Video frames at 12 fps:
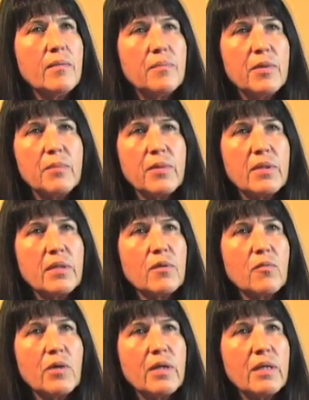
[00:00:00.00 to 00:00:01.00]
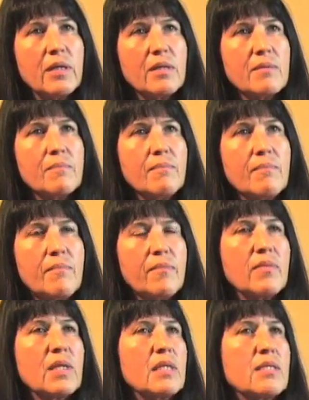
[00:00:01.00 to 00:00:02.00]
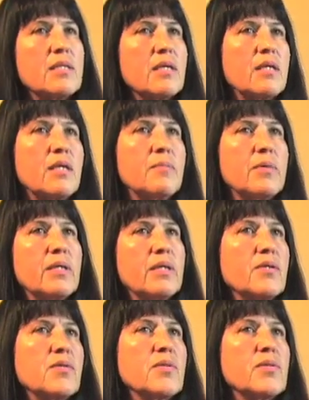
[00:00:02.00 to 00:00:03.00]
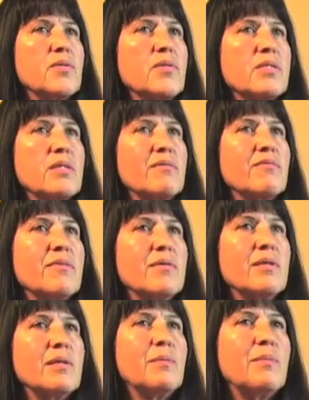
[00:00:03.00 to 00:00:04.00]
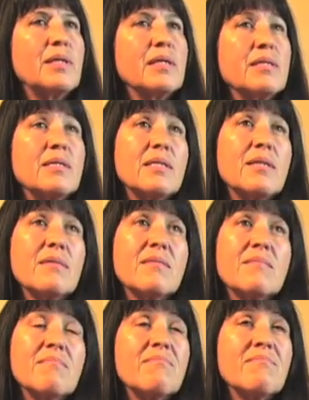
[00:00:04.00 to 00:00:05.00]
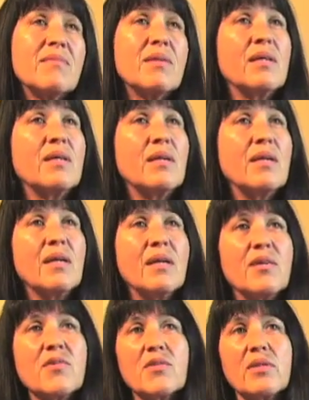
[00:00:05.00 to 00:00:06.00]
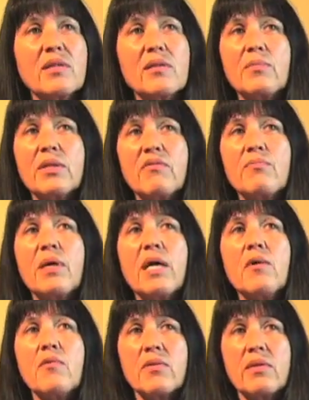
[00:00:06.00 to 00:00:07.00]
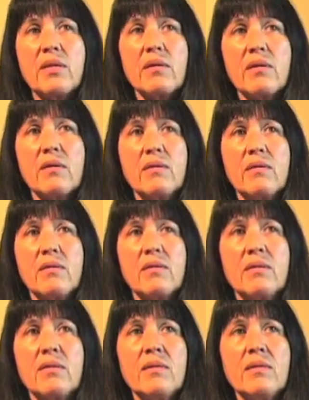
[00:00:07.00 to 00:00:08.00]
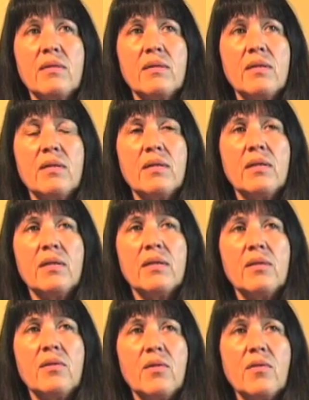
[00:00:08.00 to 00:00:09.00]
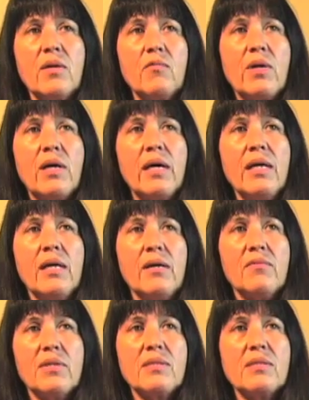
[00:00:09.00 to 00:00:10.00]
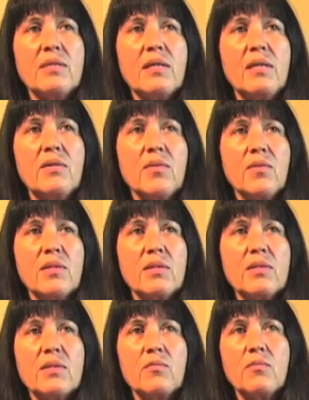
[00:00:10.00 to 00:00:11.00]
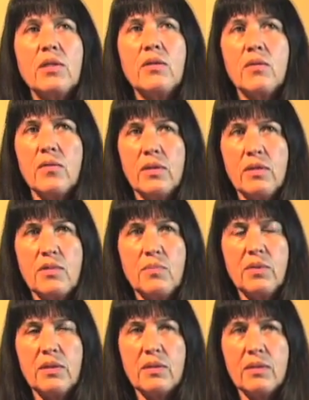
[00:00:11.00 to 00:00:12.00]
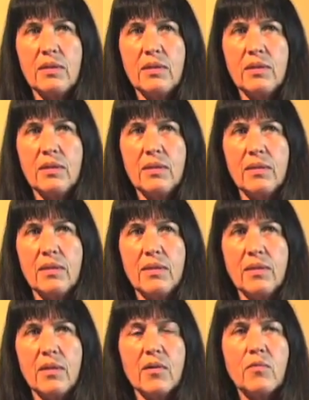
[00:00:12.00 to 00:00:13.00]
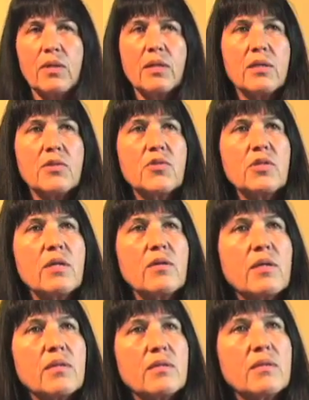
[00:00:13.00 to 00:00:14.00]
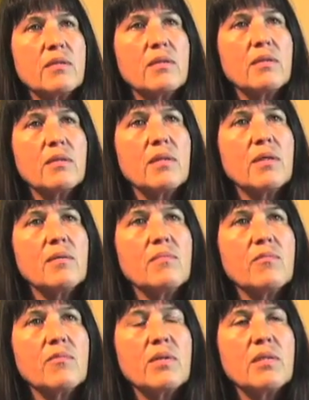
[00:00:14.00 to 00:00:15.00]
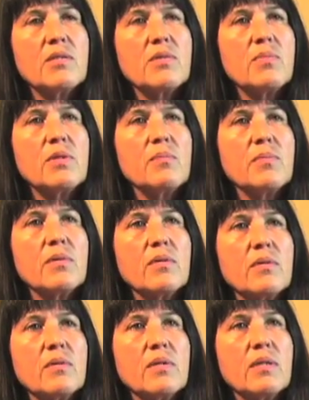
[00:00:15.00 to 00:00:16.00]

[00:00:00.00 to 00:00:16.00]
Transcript: people that are wanting to keep it exclusive, because there's a little bit of power there. You know, well, I have this and I know this and we know this, but are we going to share it with these people?